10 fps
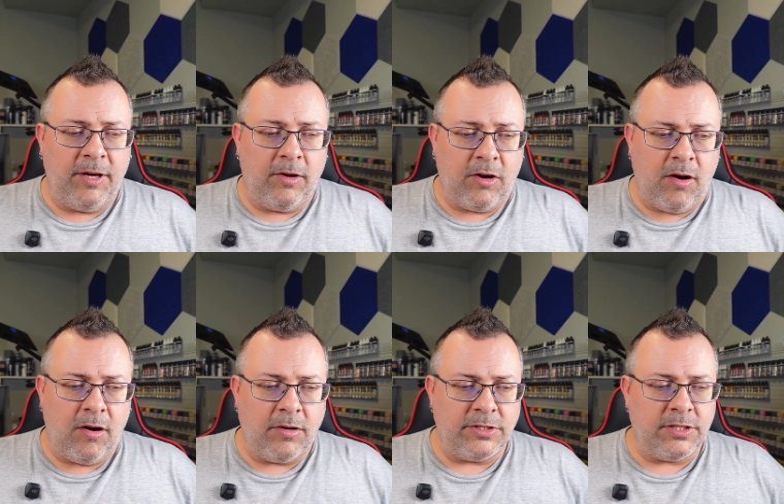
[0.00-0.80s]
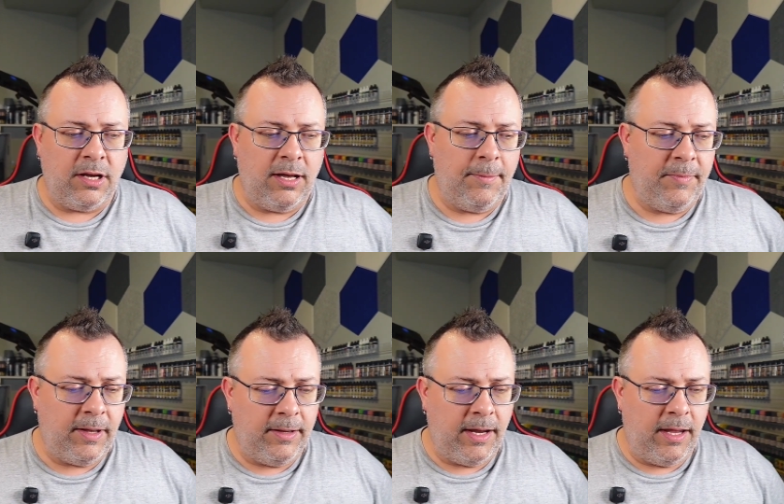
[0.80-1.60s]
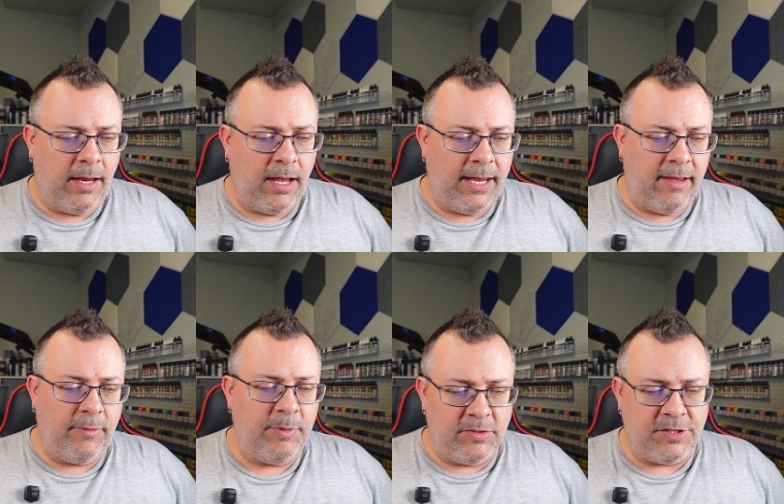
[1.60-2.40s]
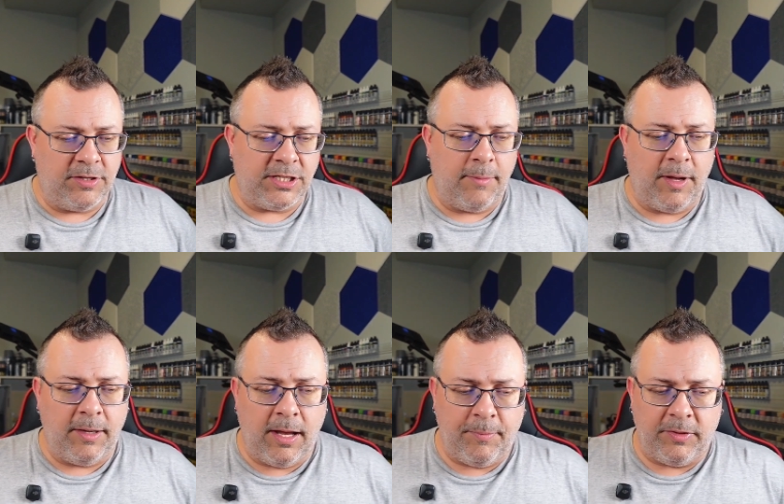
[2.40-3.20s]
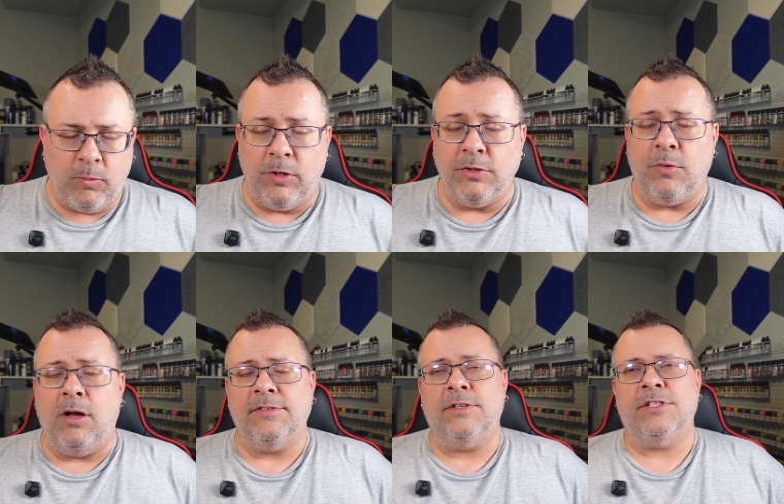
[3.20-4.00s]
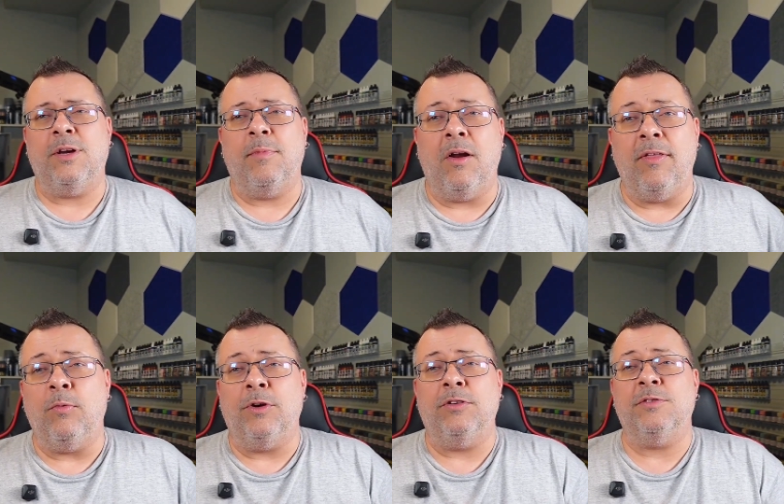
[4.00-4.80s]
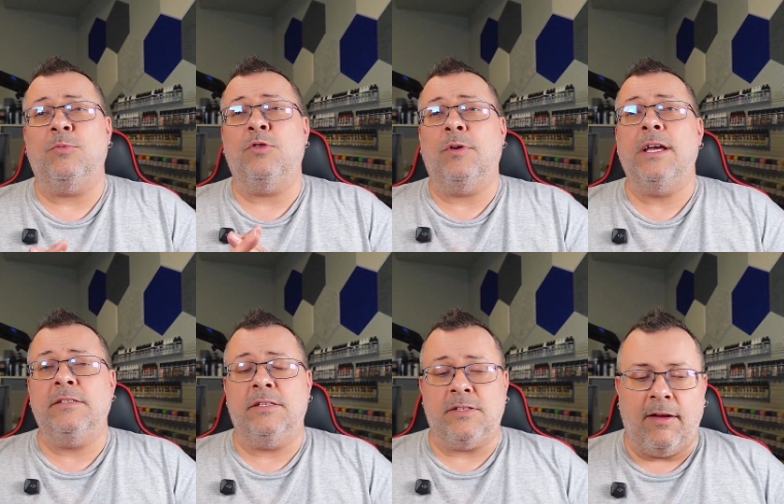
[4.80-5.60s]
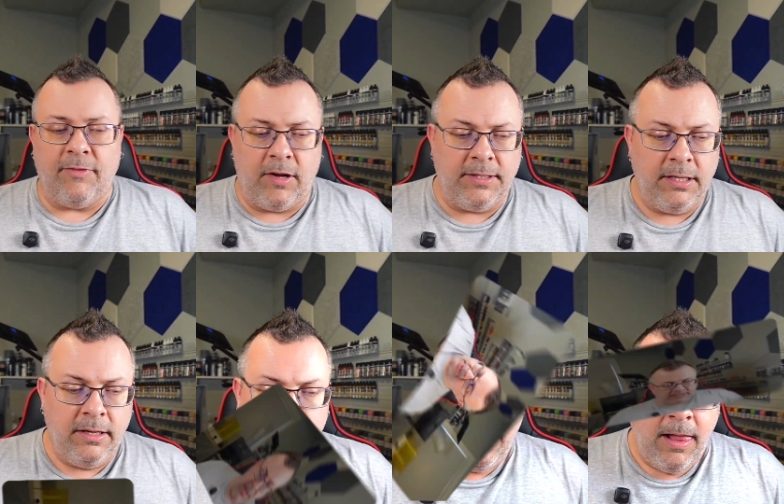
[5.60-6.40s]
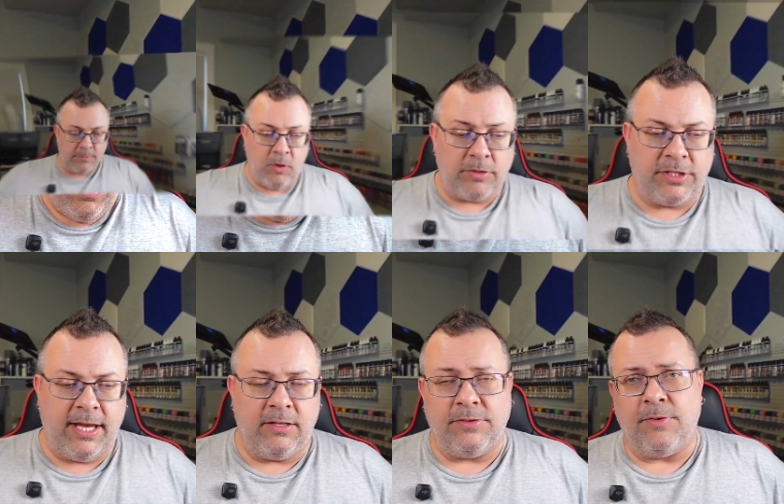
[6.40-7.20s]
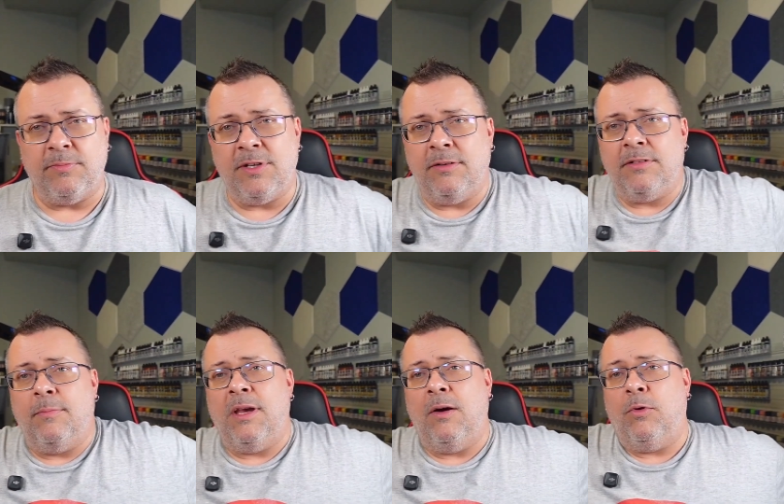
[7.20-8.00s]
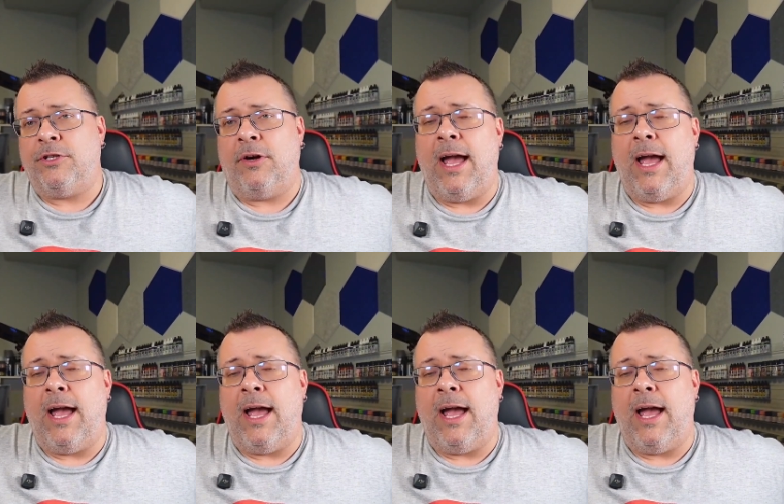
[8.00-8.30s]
cars. I have a build series coming up on the 112 series Camaro that we're doing some crazy stuff on. Series motorcycles from Tamiya, which are